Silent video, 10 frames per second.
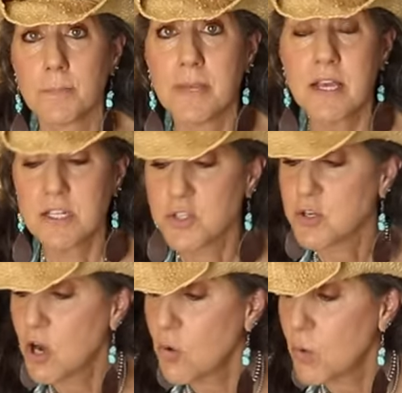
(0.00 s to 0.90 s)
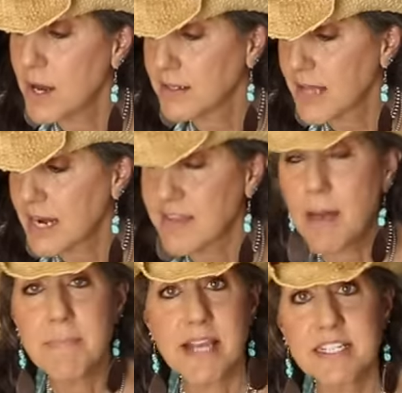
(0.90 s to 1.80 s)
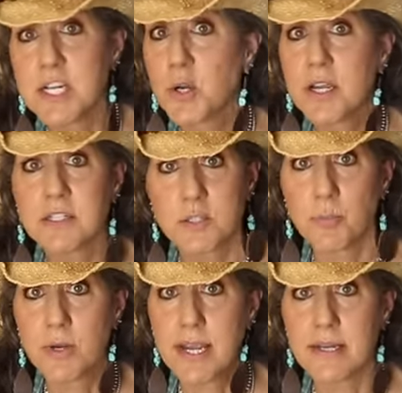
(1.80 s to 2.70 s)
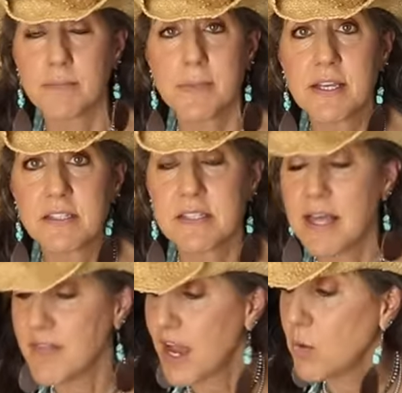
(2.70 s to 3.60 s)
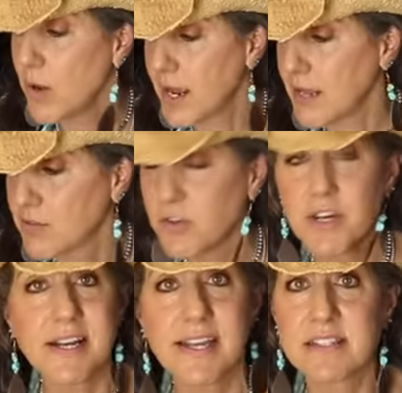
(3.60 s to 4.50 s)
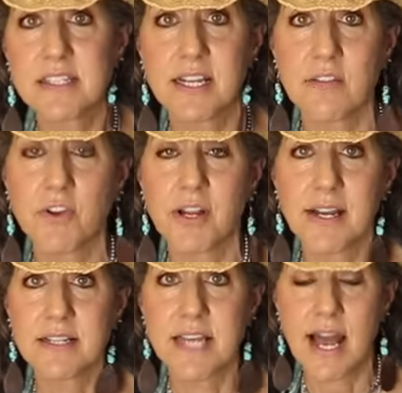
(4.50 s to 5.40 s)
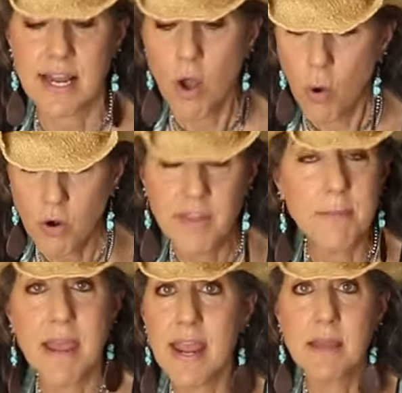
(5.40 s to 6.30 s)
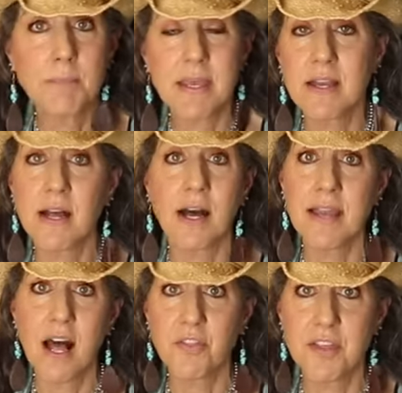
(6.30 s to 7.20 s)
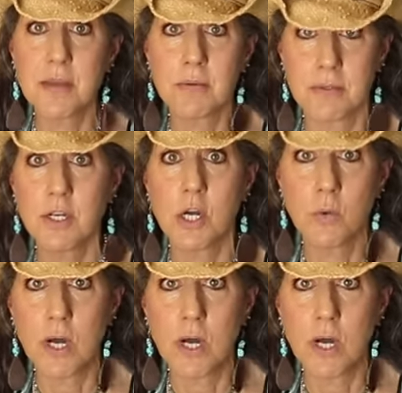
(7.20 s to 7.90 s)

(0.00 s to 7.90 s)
because you don't want a lot of that bacteria to breed because then that way they're going to get sick and they're going to die or they may be an unhealthy you know